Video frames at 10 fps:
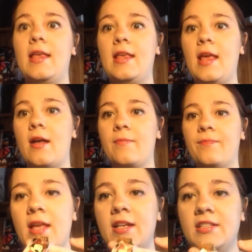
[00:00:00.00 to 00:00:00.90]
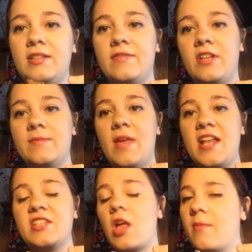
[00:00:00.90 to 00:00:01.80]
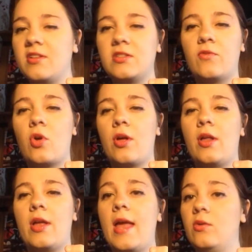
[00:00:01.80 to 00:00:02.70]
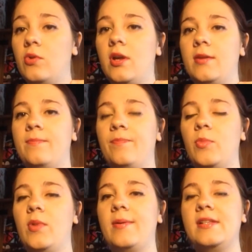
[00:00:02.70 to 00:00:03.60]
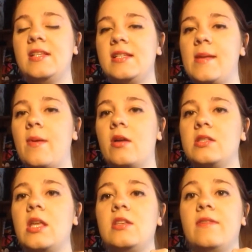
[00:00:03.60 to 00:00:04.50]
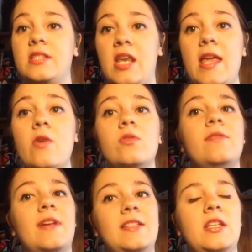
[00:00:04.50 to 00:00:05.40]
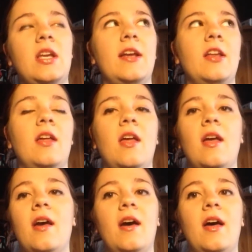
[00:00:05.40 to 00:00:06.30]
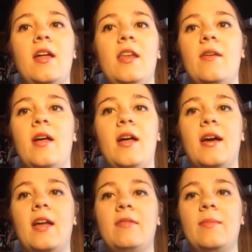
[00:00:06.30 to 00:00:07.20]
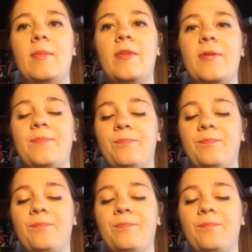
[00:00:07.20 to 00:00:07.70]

yeah, she has fast pens. I must have got her 8 or 9 when I went to Disney World in 2008 or 2009. I don't know, I can't remember.